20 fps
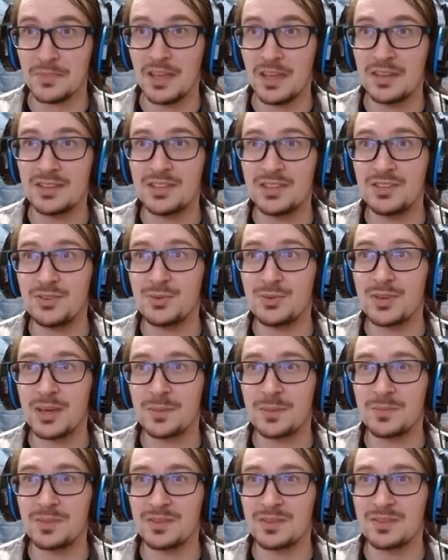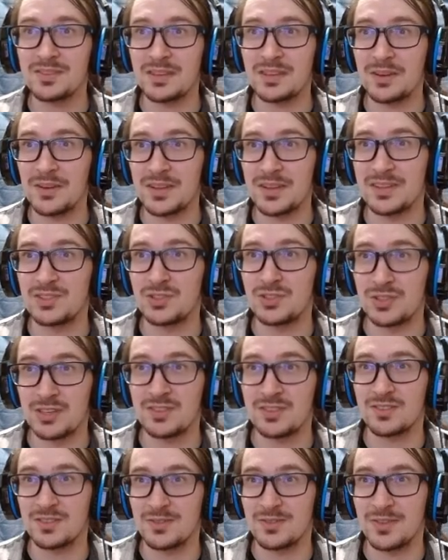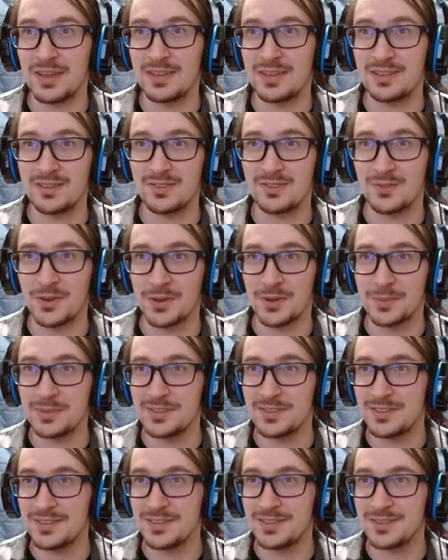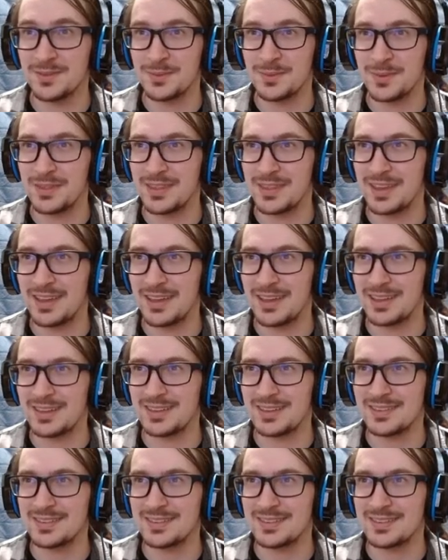Did you come to this area just to find this pharmacist? What the heck?